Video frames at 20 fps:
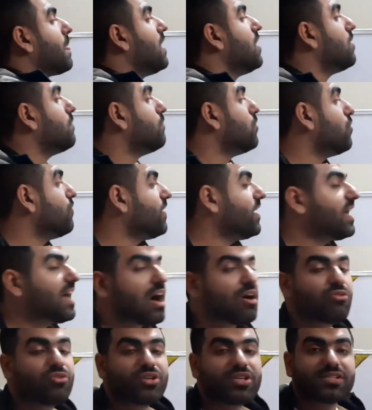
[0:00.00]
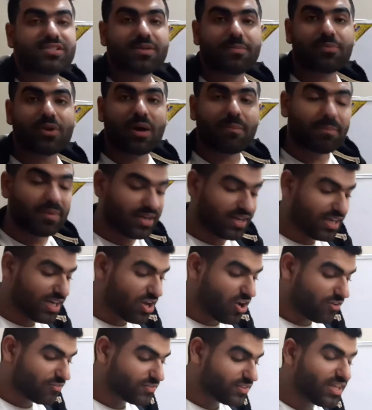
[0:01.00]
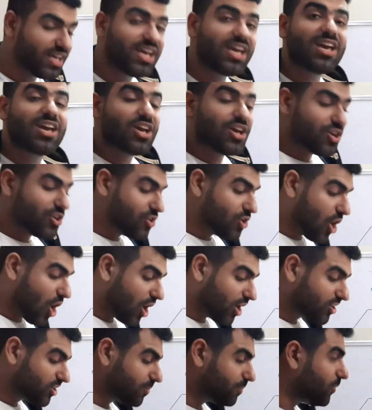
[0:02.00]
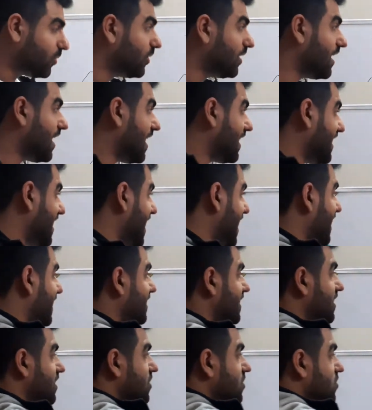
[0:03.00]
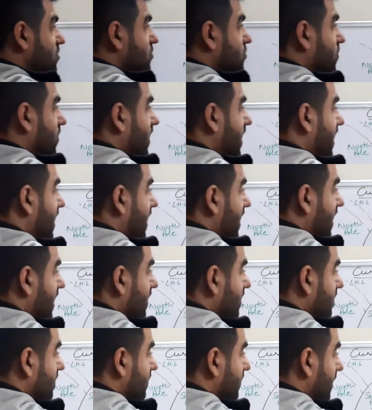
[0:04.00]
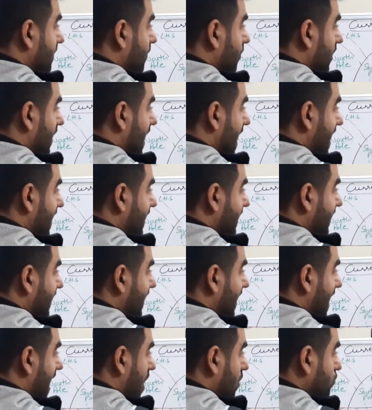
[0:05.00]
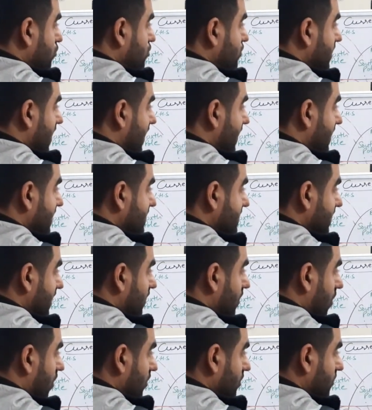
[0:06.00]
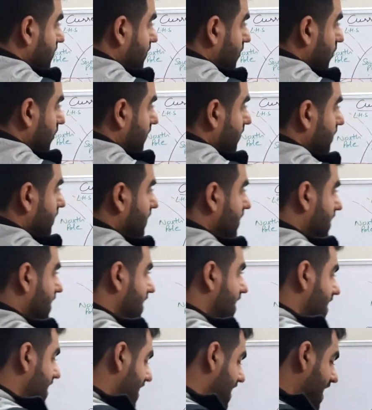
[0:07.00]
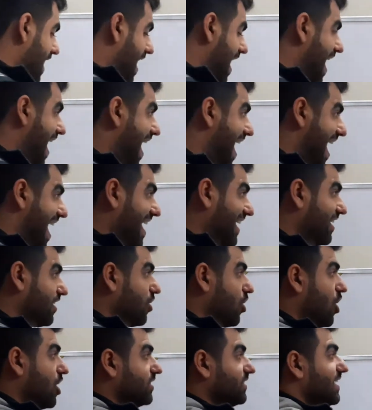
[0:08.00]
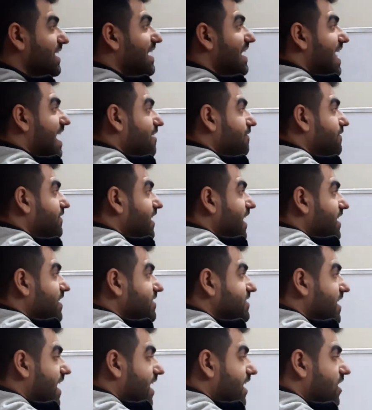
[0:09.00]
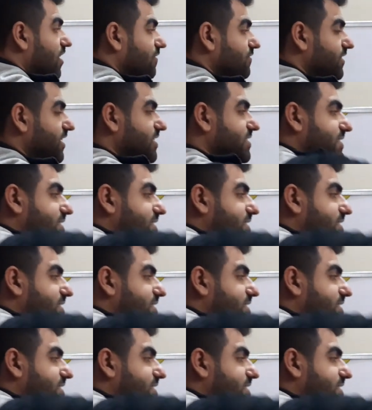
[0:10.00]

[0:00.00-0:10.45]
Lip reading: Moving out is the property of the north pole again. So here, the polarity outside is the north pole. And on the left hand side of this